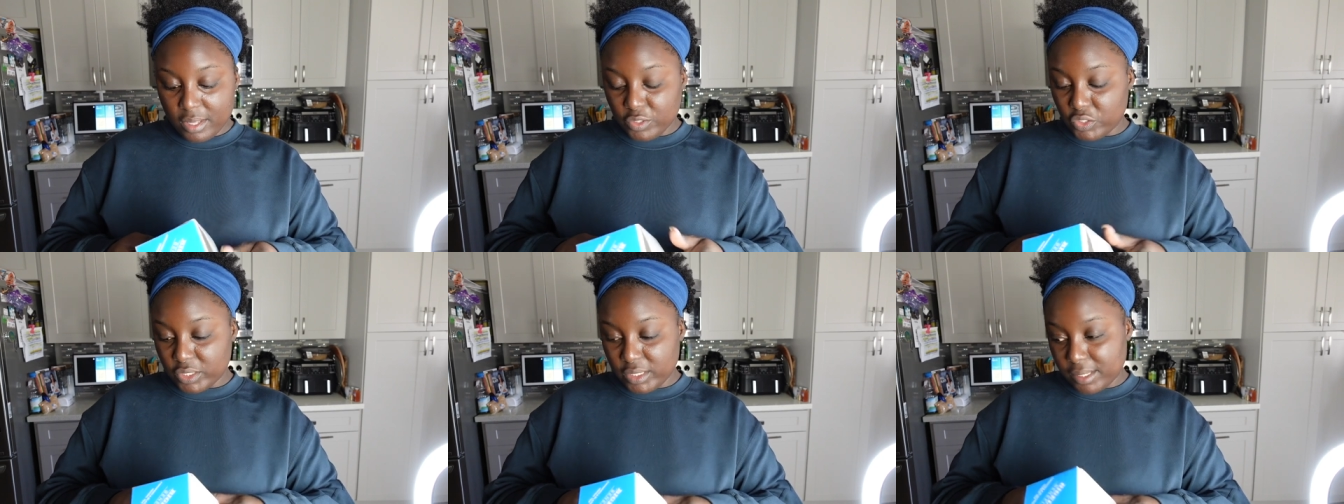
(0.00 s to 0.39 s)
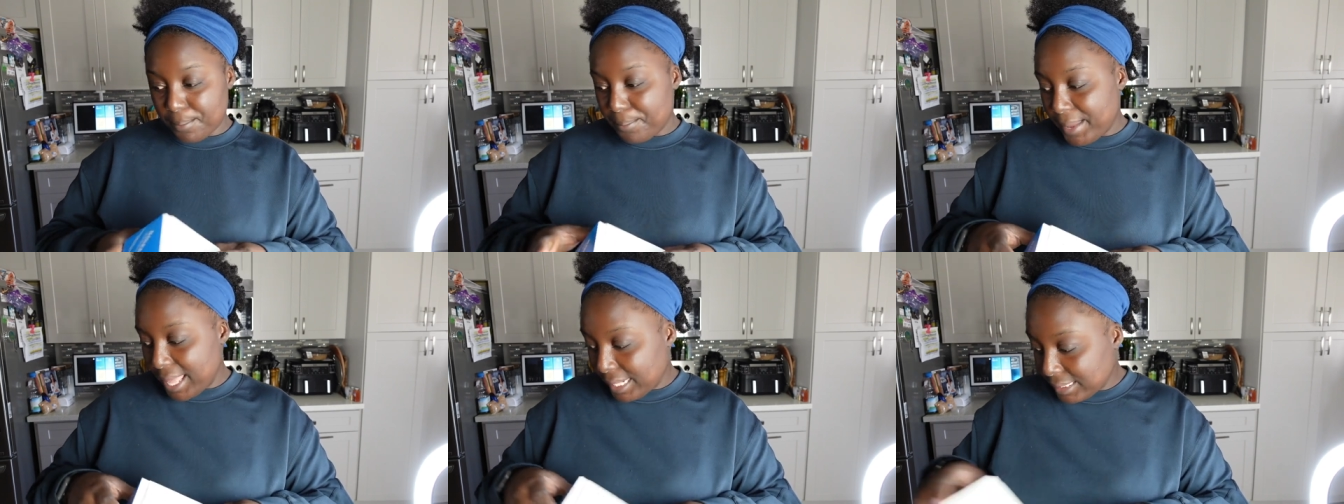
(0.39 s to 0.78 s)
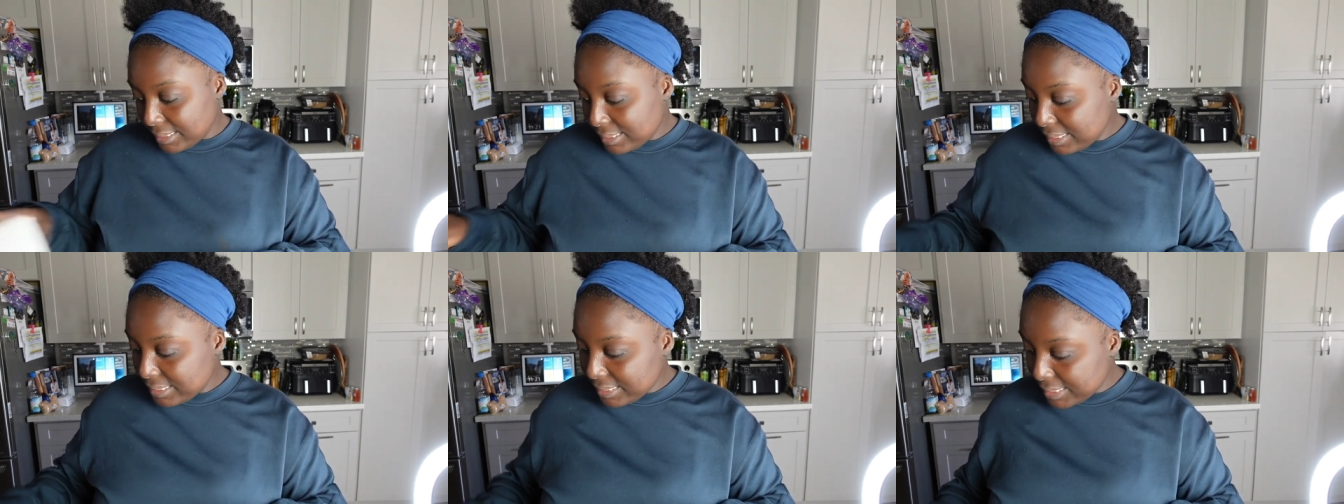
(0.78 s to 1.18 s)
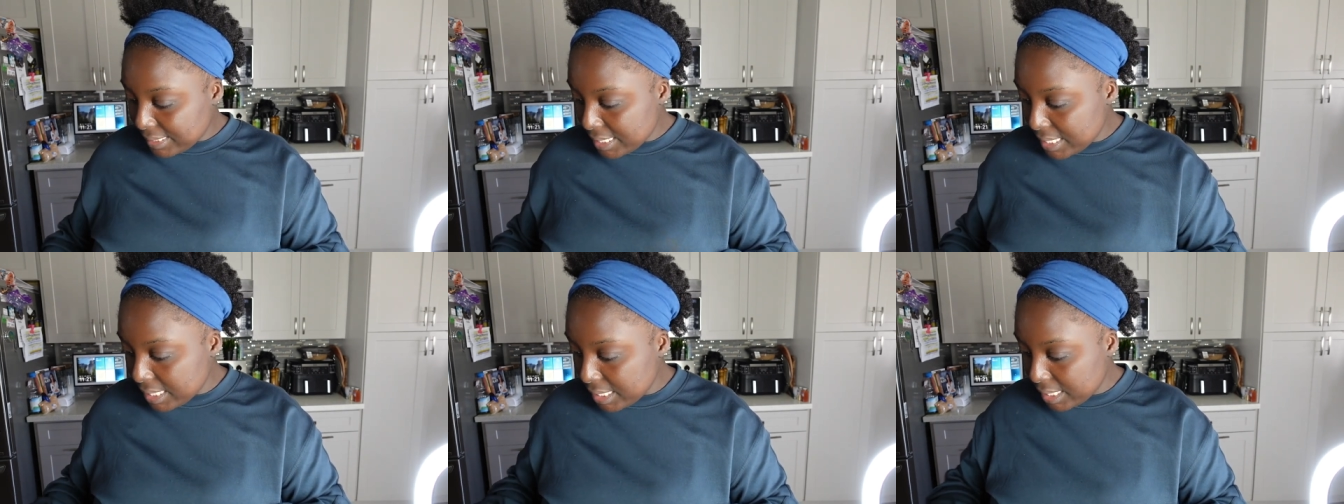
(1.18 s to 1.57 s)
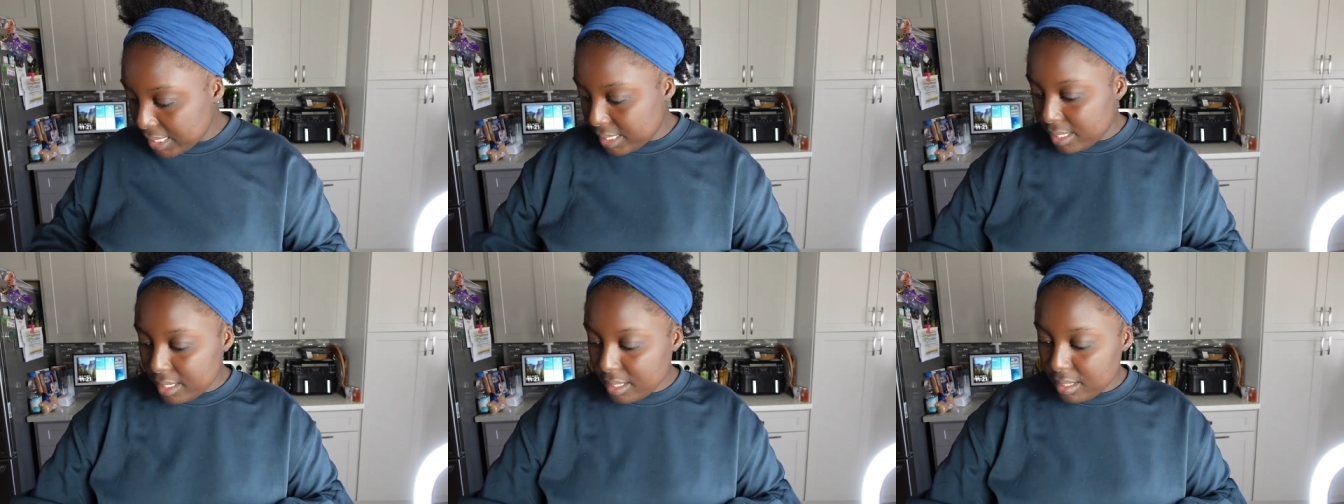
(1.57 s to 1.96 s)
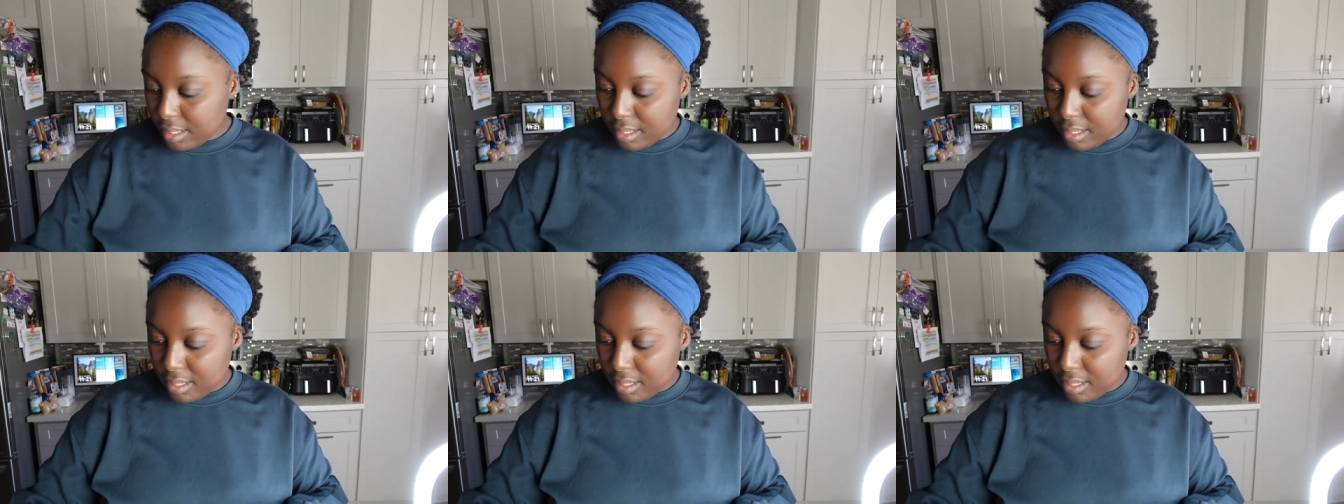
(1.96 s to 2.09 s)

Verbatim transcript: just a balanced tea